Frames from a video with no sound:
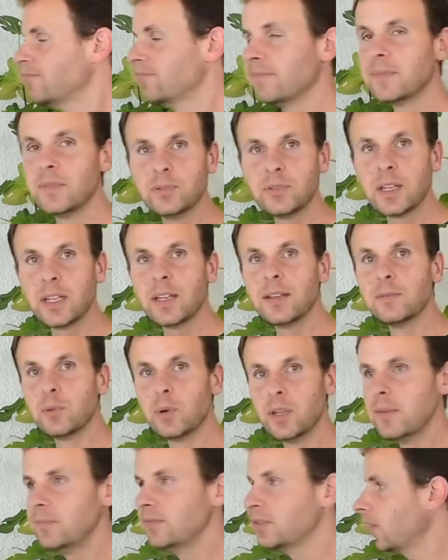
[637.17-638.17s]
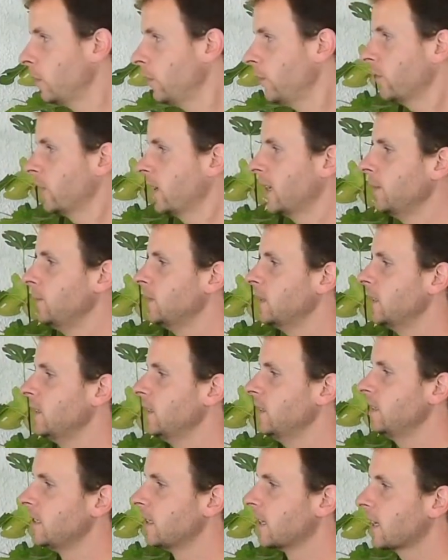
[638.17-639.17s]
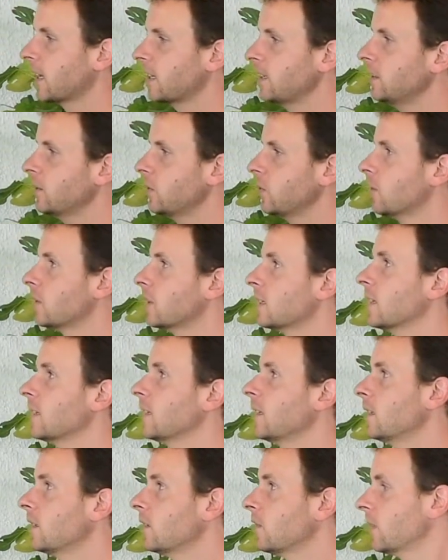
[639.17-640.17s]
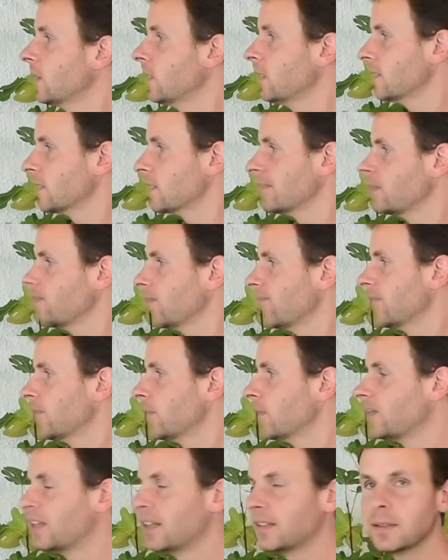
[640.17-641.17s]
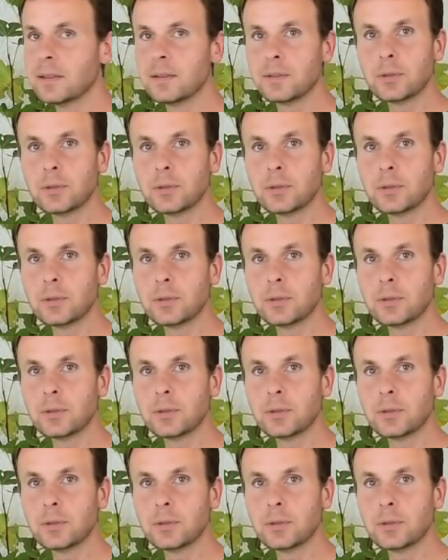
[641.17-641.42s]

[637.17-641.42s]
You take a flower pot and wedge it in here, and then it develops on the plant.